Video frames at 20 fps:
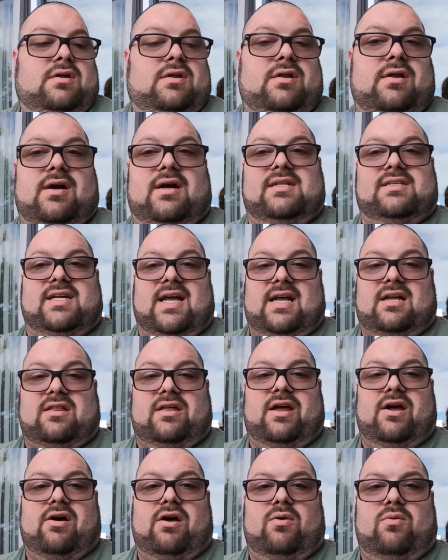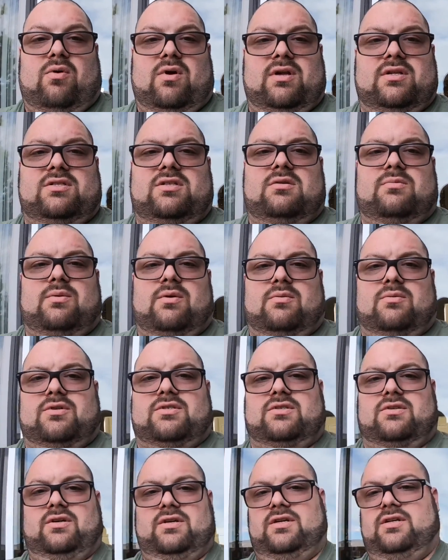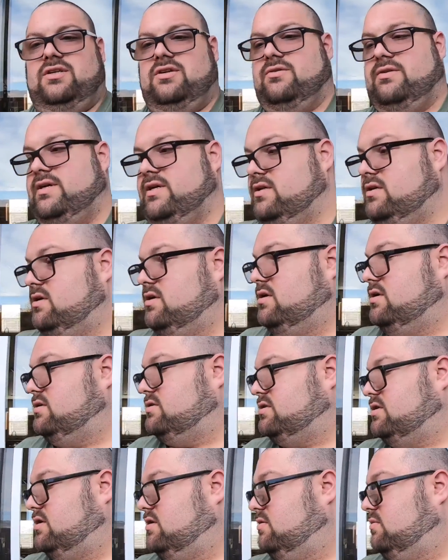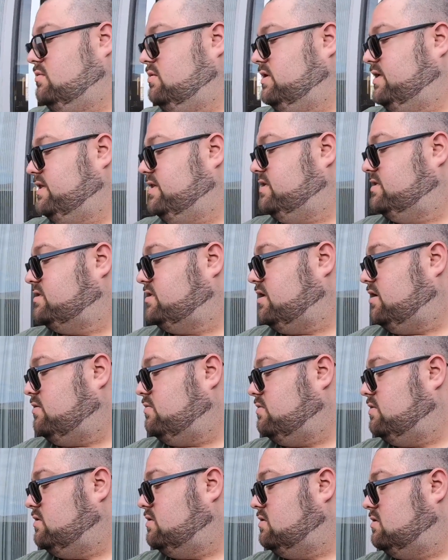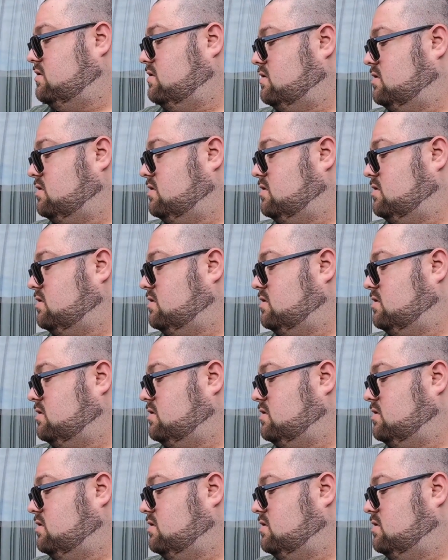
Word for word: Not exactly how I wanted to, but we're still gonna do it. So we'll get this going.